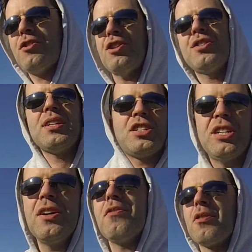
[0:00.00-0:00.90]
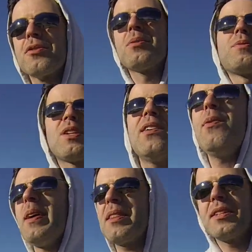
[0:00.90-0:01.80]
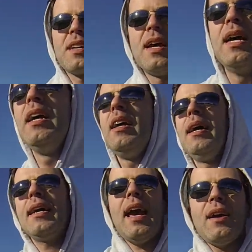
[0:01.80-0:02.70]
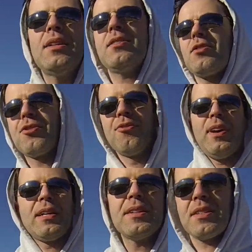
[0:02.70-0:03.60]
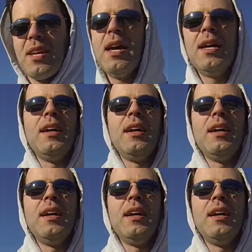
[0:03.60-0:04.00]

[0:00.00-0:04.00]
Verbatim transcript: She said she'd overheard some stuff about this gal under surveillance,